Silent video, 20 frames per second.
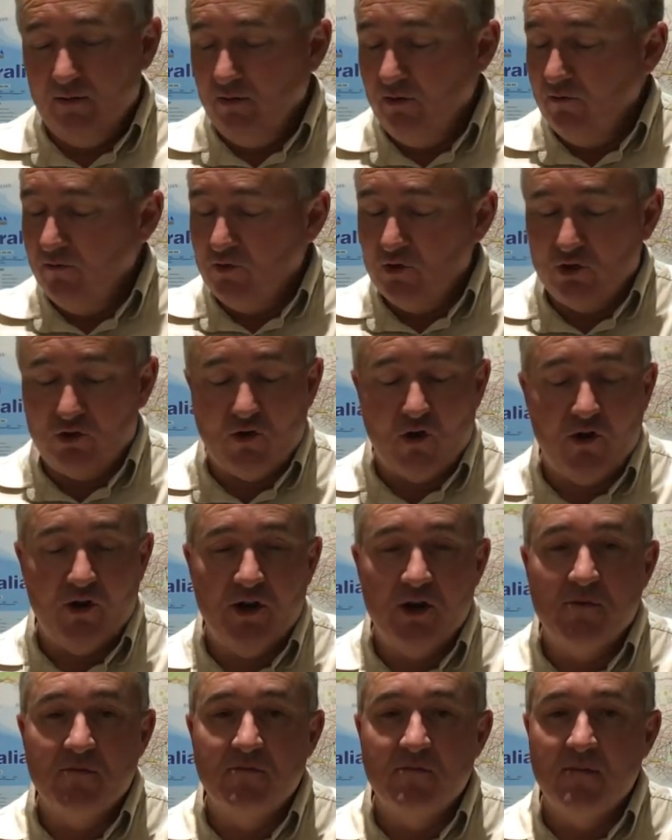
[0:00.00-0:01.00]
you've just got
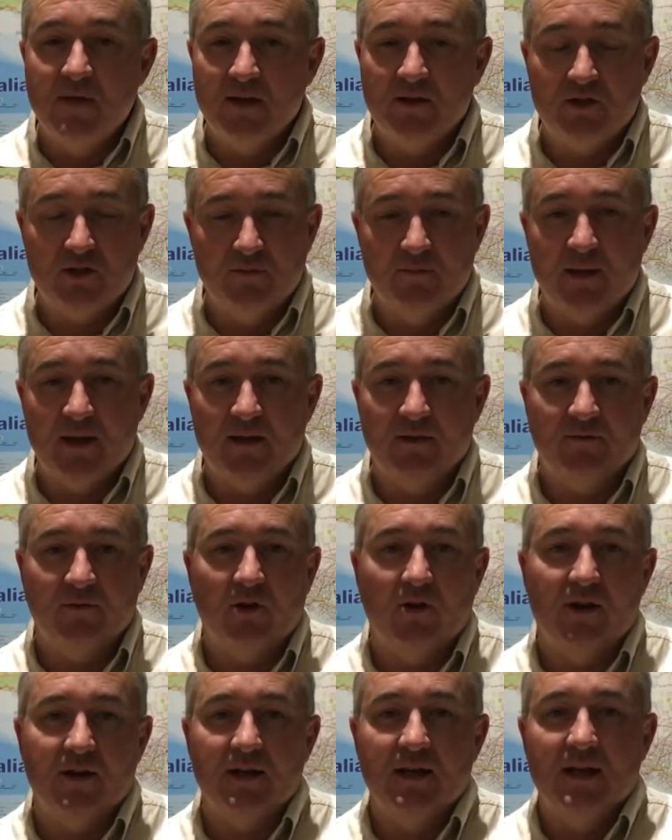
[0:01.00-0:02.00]
an immense amount of
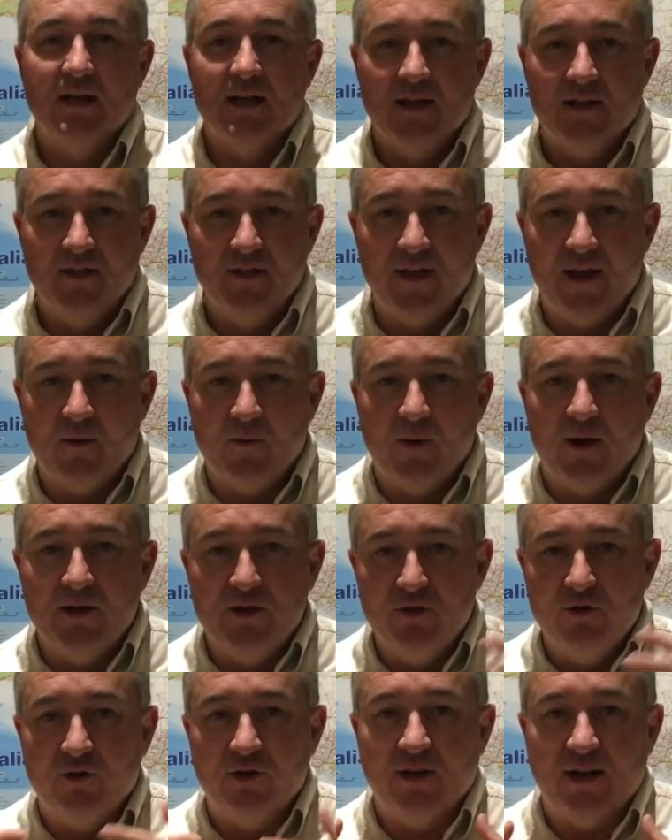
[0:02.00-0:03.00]
light. That way
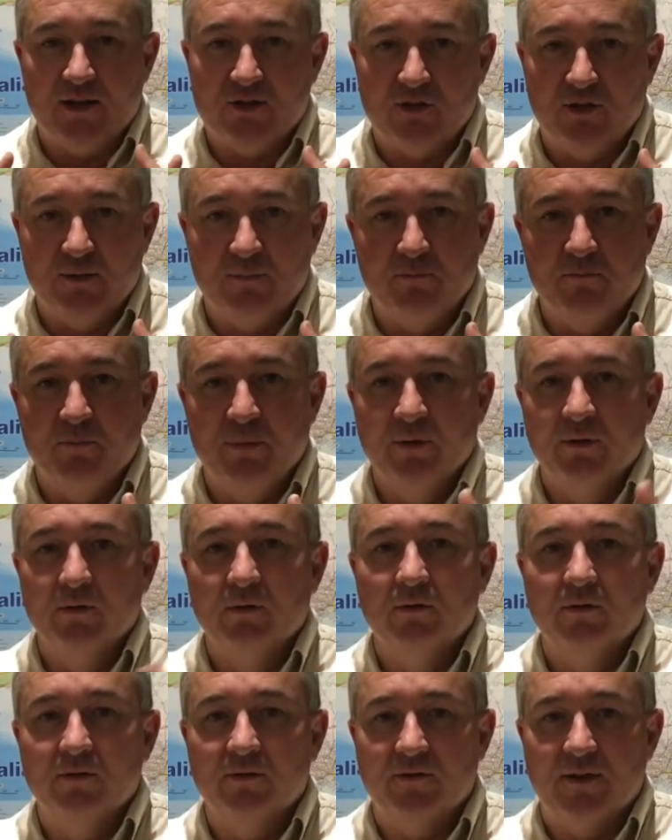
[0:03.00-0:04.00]
you could actually
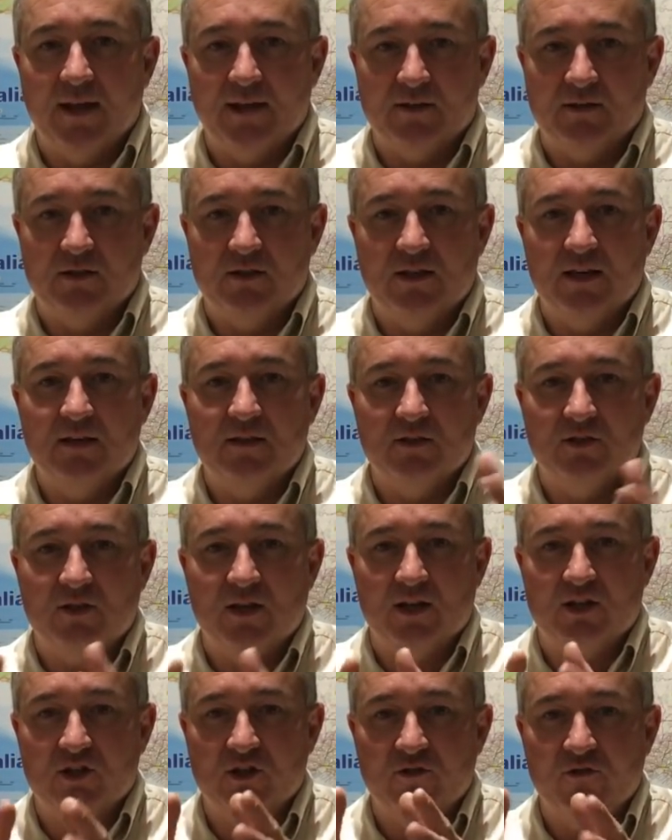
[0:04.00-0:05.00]
build that center
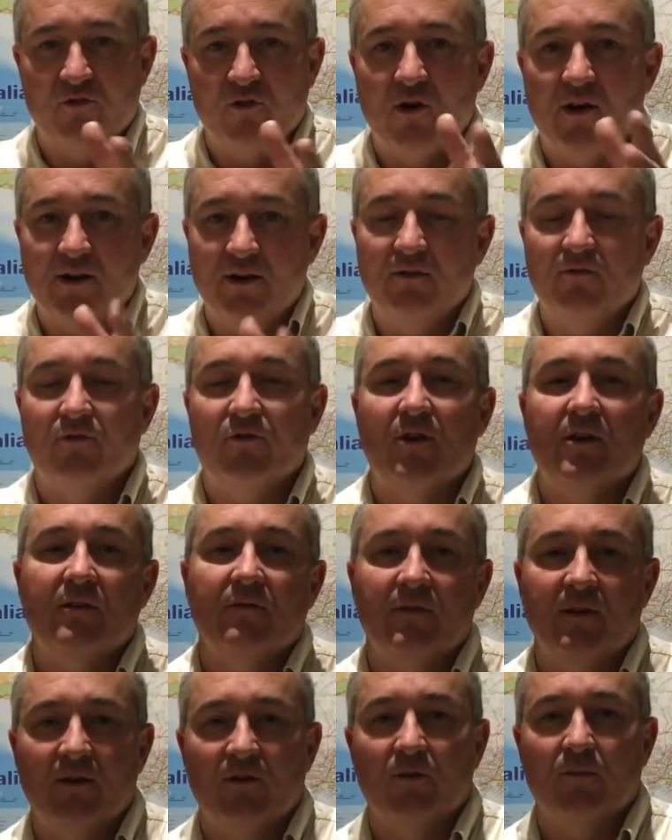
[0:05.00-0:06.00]
section right in front
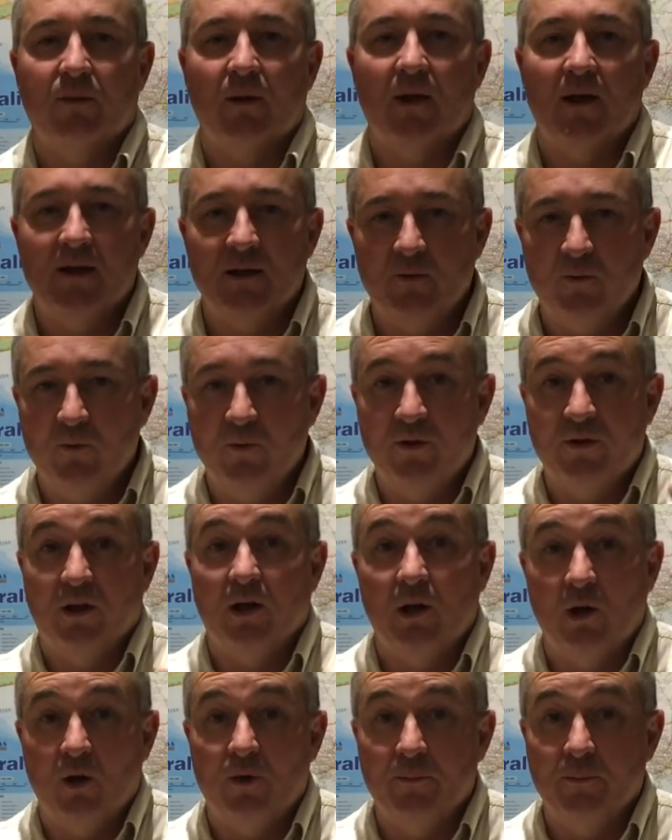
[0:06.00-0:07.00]
of the aeroplane with a
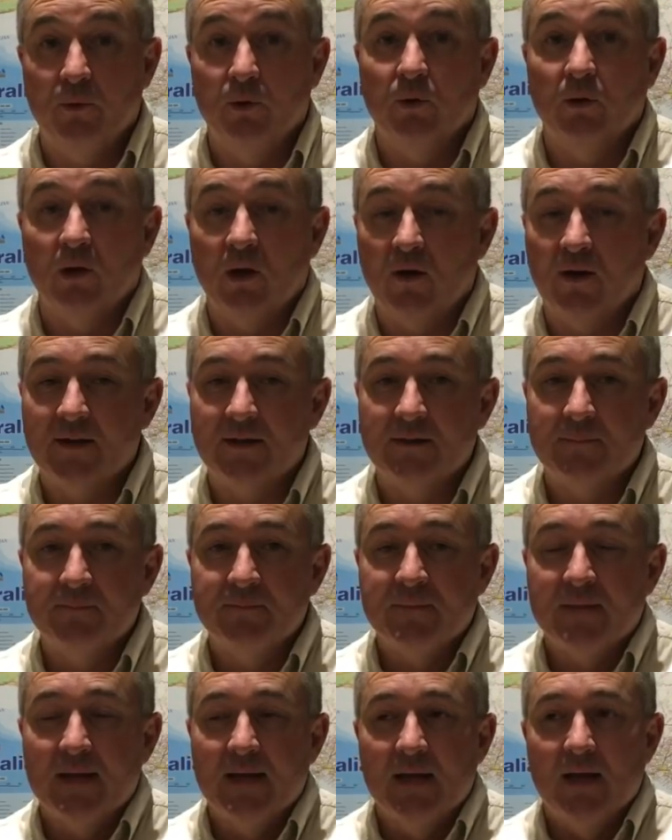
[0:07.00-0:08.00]
lot more light.
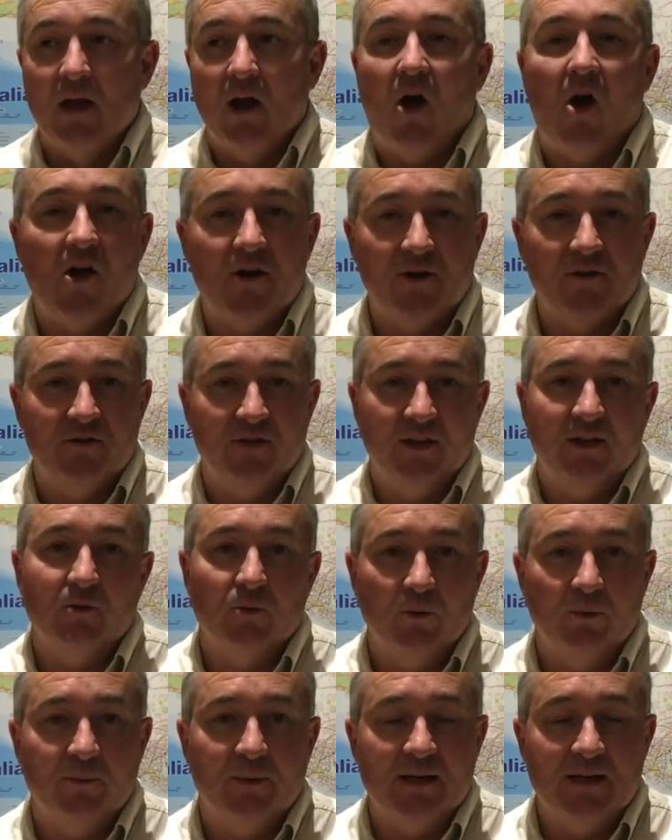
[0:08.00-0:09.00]
I don't think it
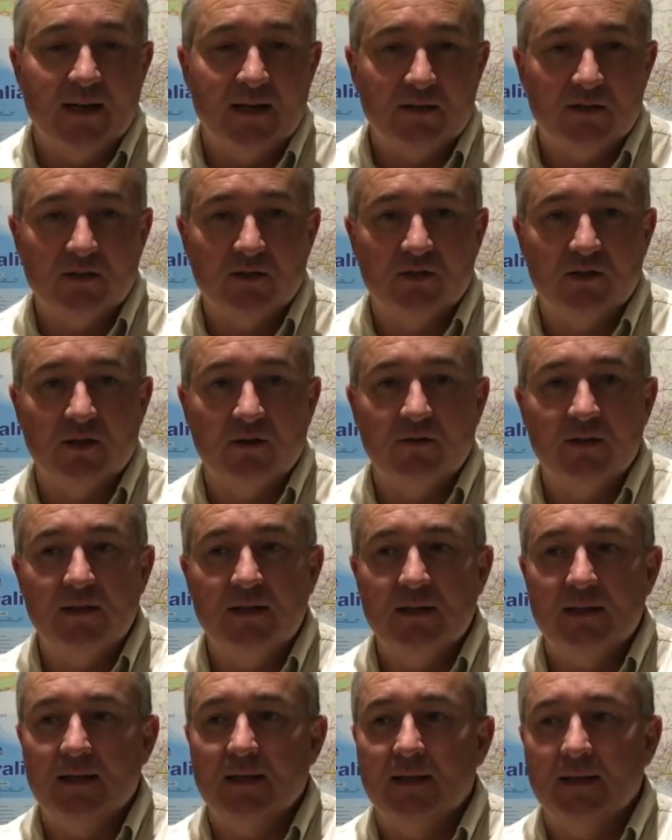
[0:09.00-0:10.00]
would be
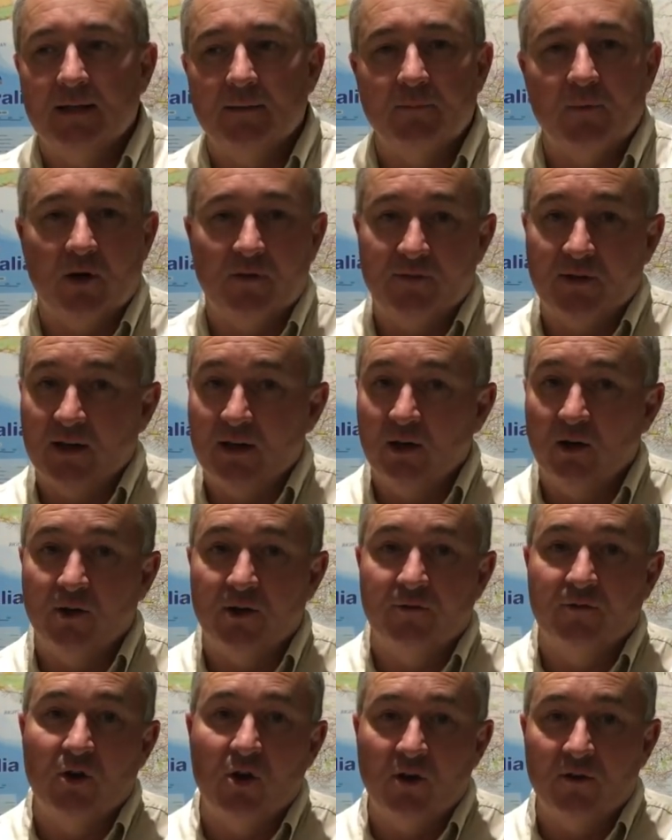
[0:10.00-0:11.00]
necessary. I've done a
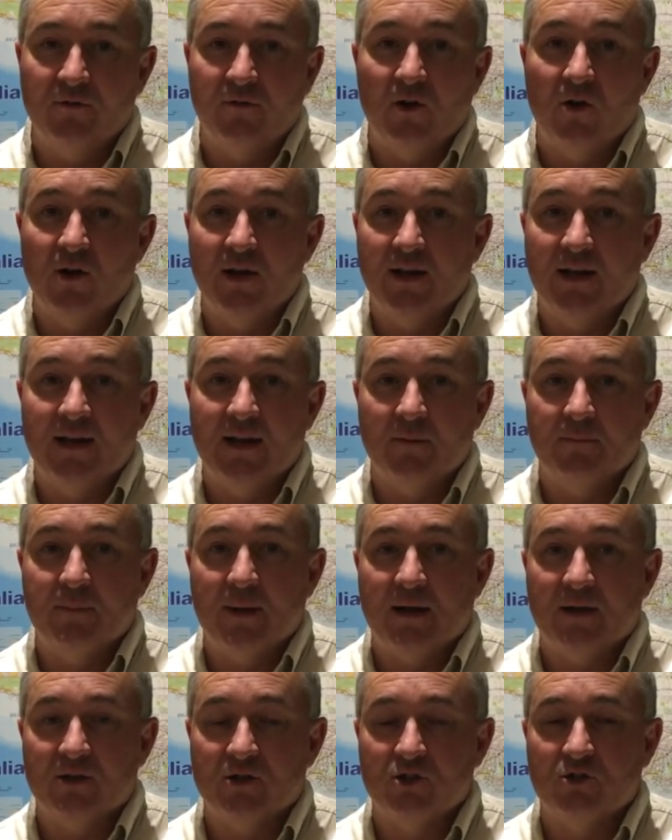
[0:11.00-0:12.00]
lot of night flying in
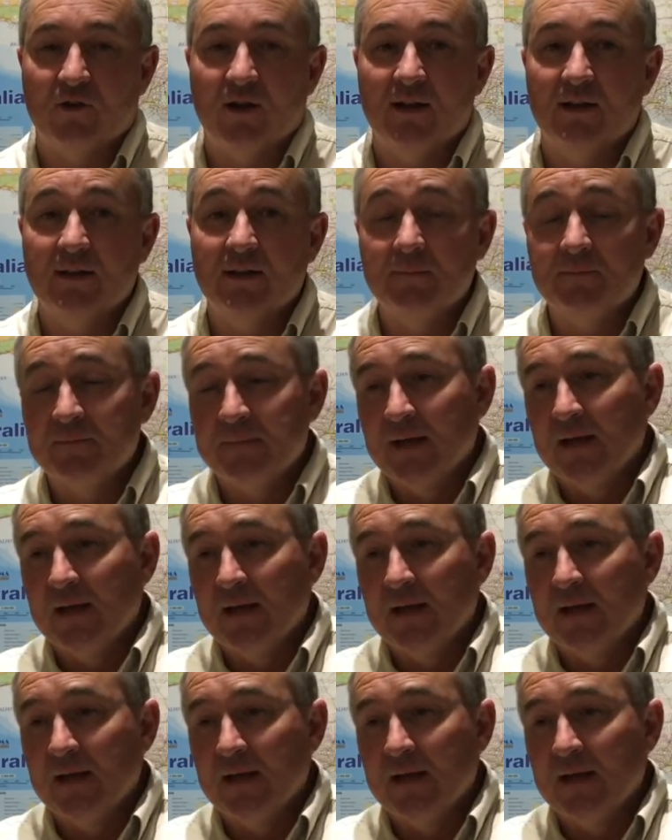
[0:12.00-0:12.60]
outback Australia.